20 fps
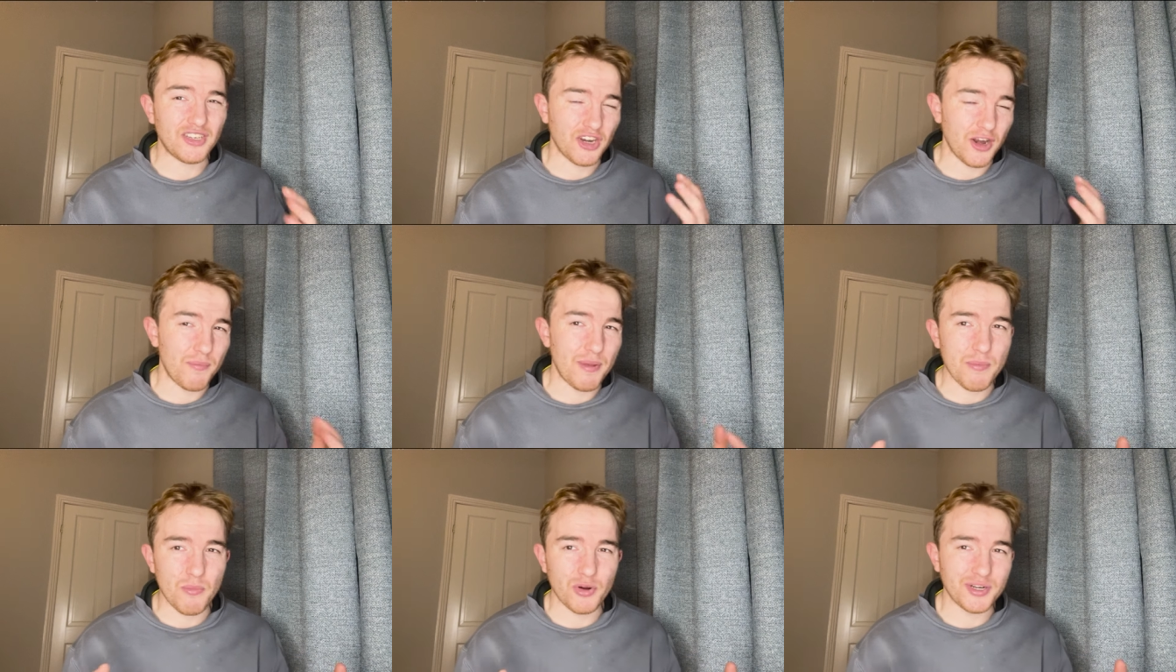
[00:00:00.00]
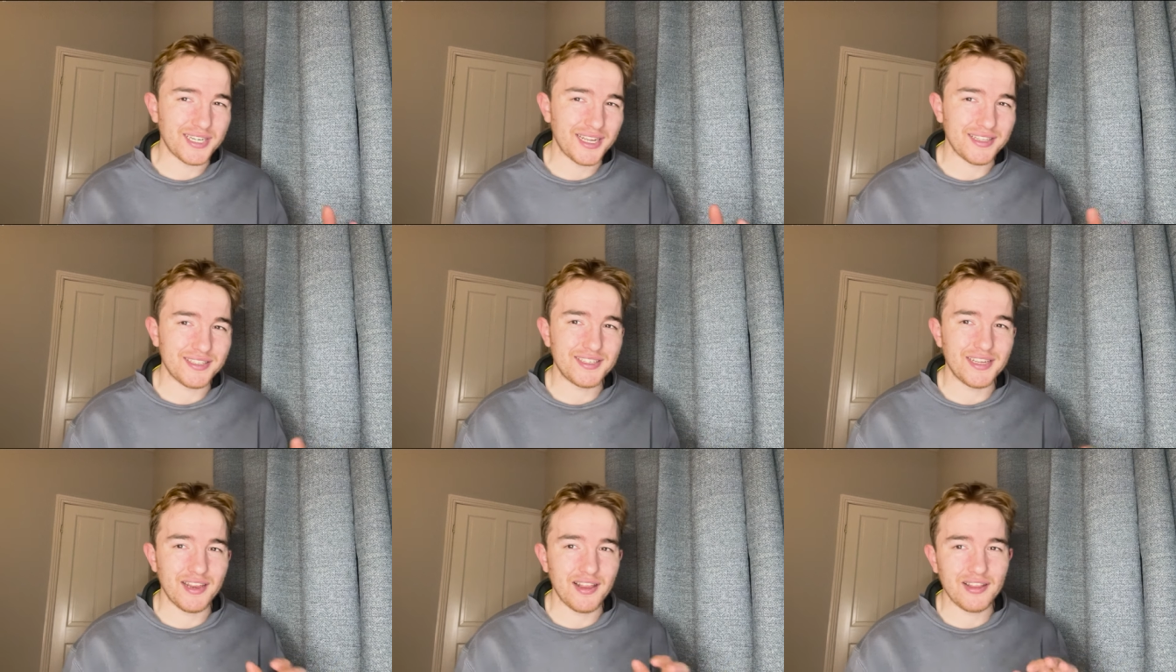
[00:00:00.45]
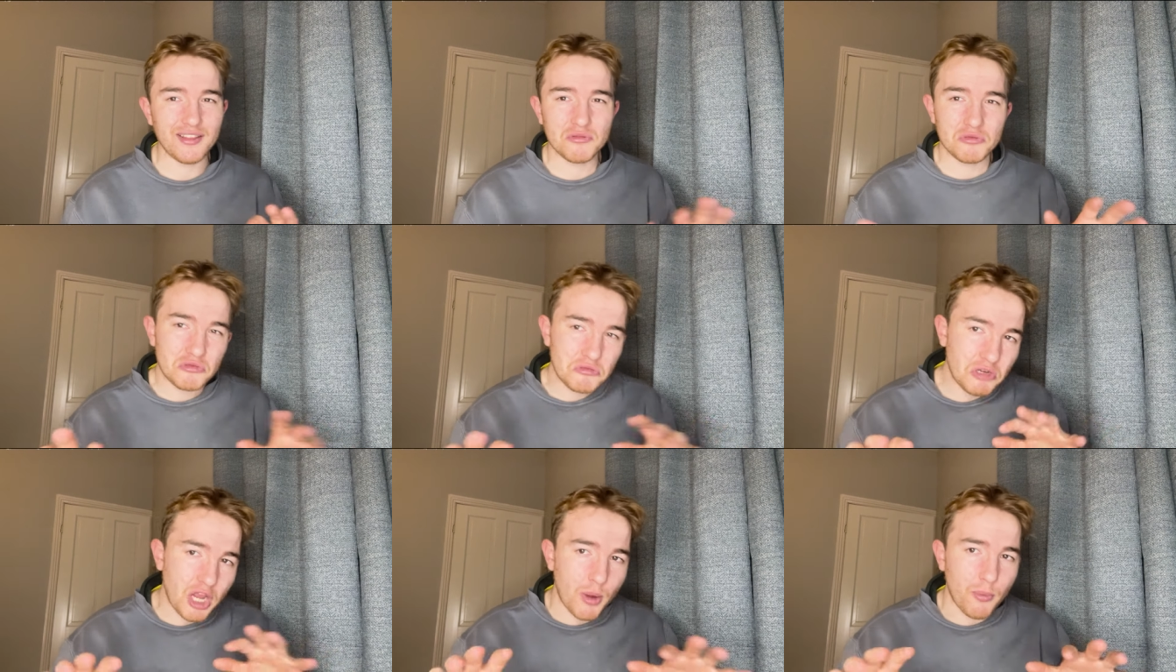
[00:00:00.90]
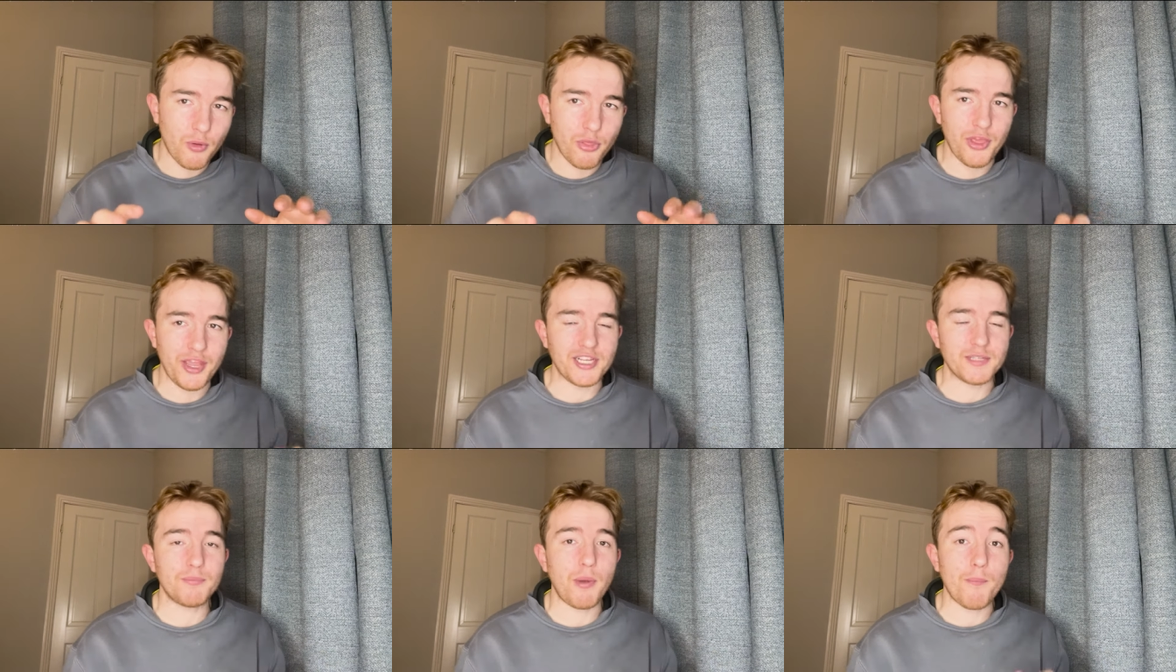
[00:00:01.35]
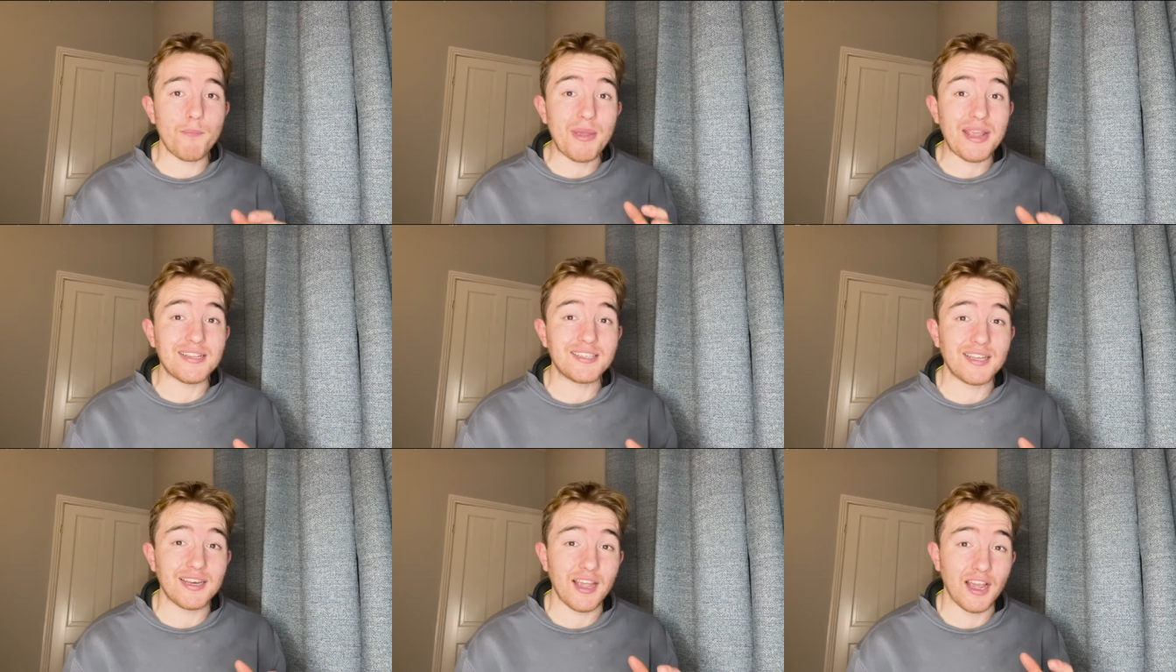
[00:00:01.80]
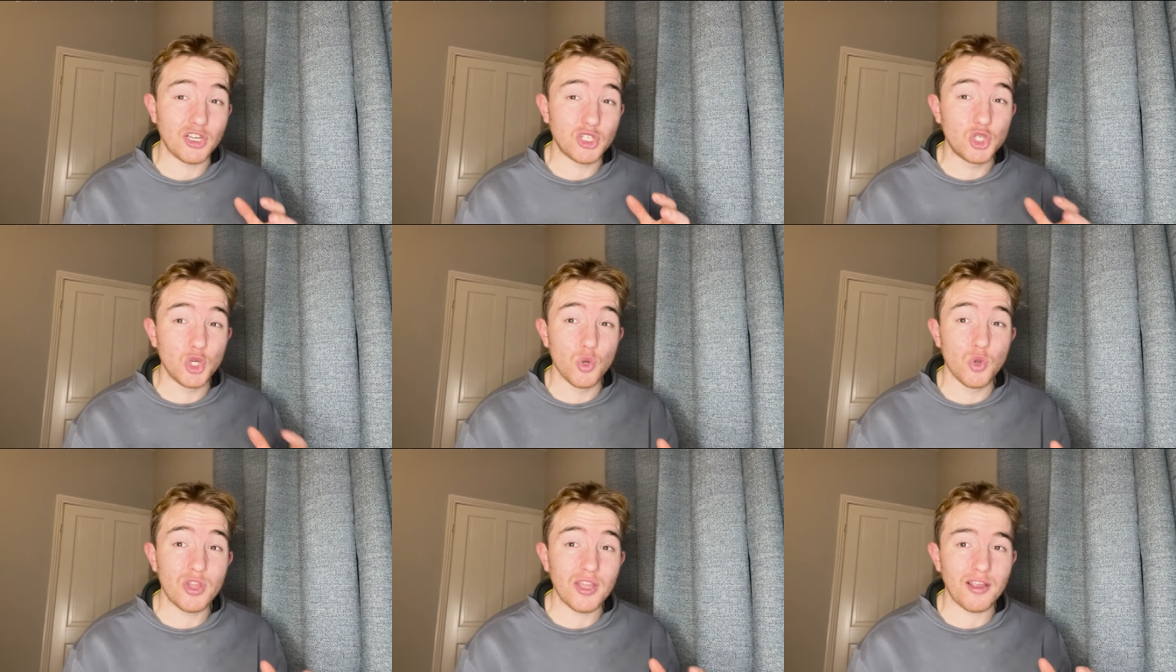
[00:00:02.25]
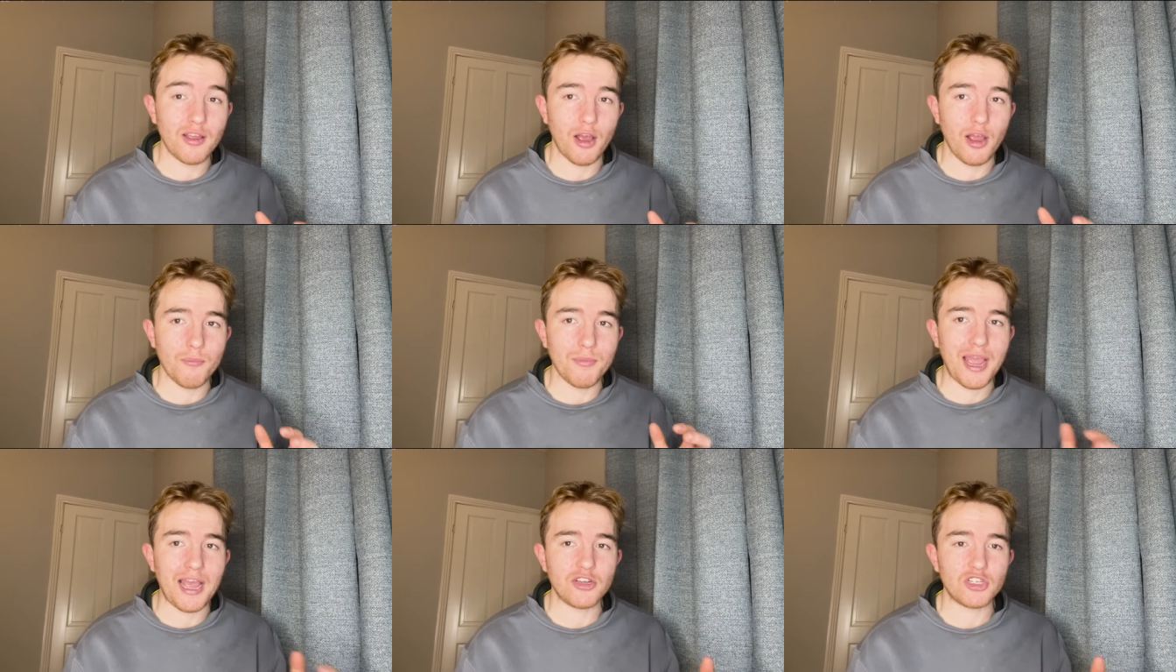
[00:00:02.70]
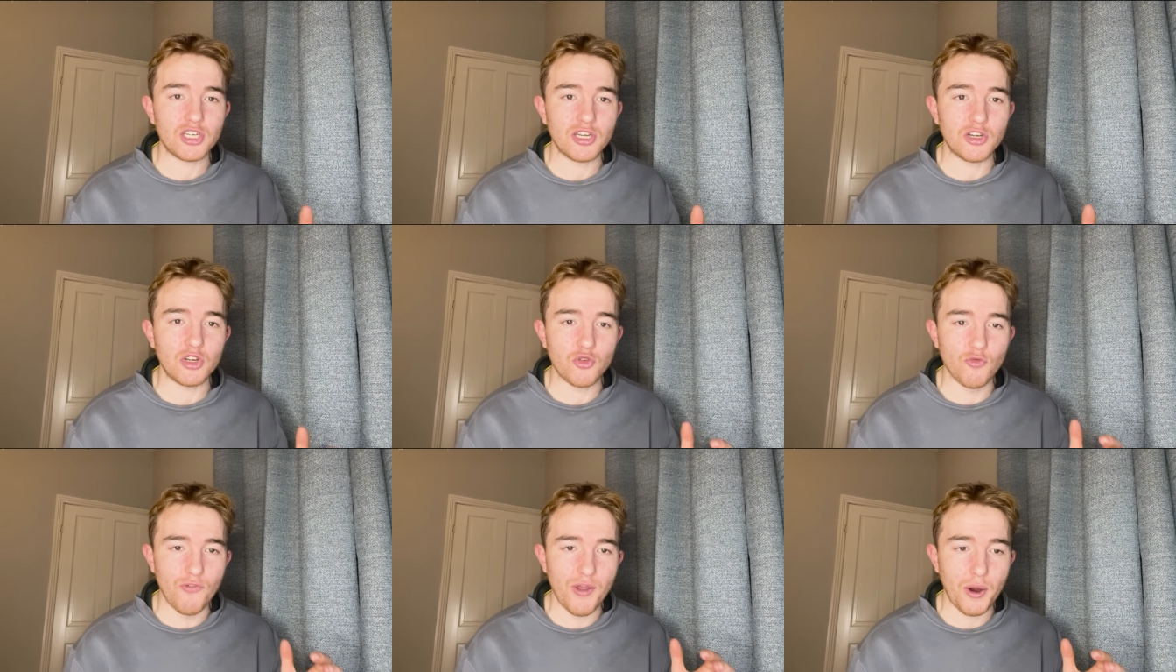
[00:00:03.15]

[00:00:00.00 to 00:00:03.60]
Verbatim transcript: done a bit more intensity, a couple things, but basically I do think that I'm actually